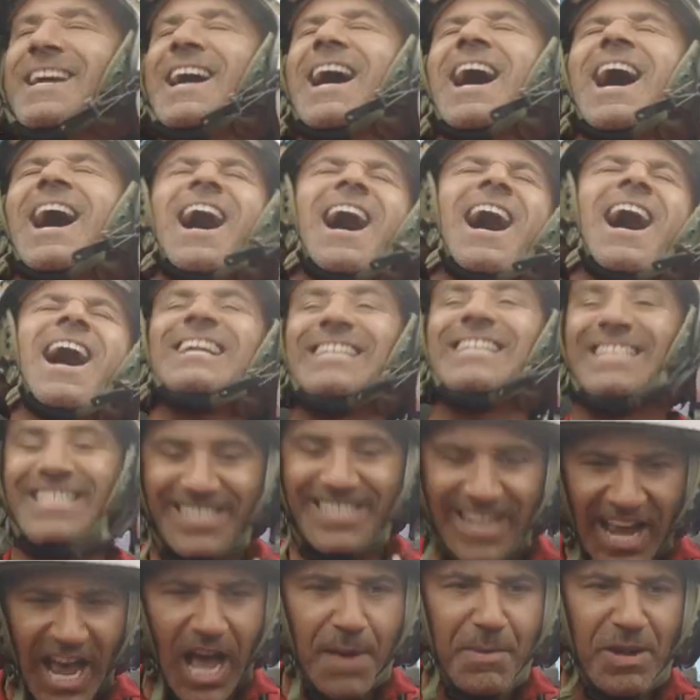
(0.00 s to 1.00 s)
God
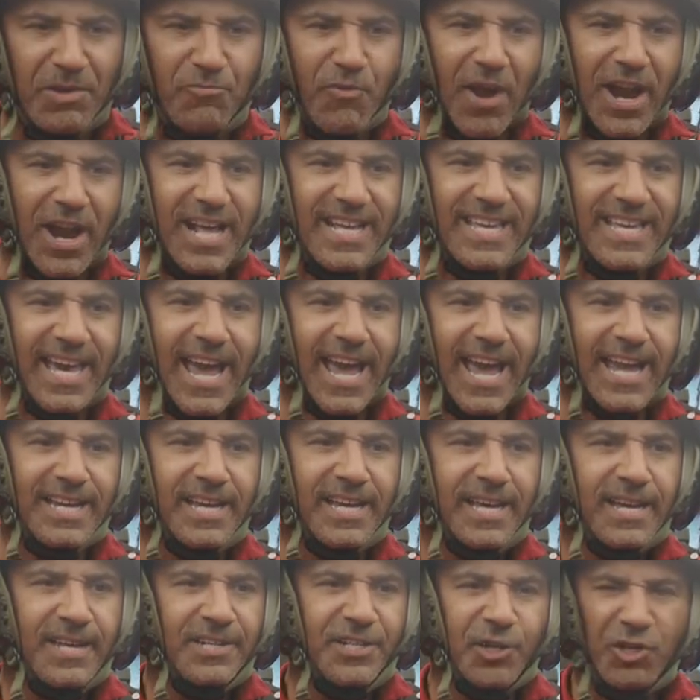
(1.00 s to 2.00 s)
damn it, Renegade!
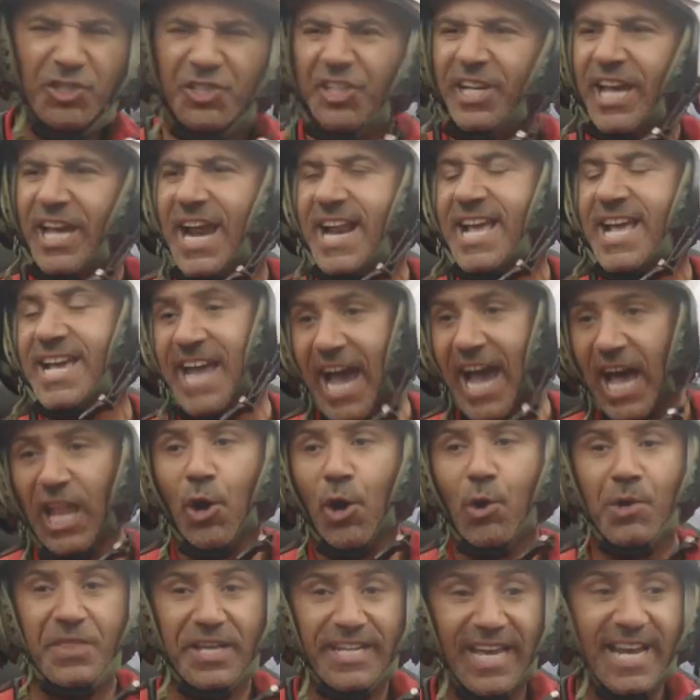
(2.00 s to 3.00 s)
Do you see any
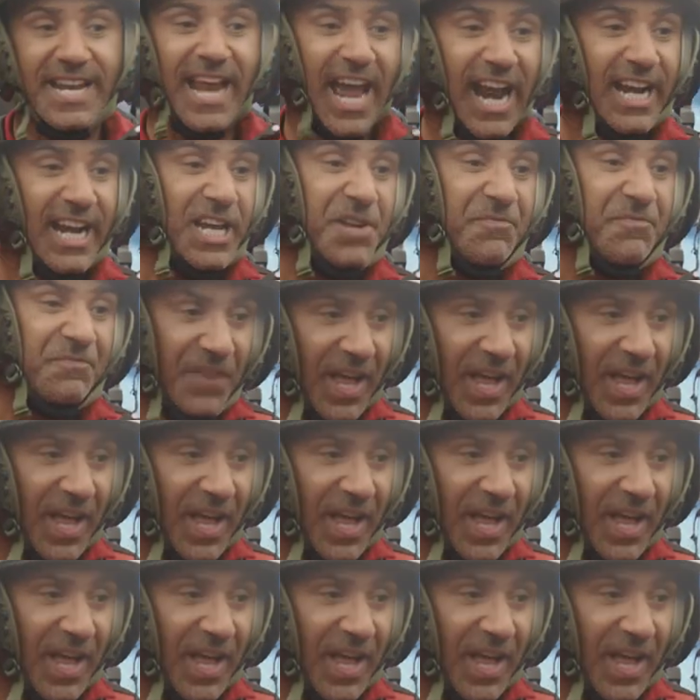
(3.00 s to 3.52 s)
yellow on the Canadian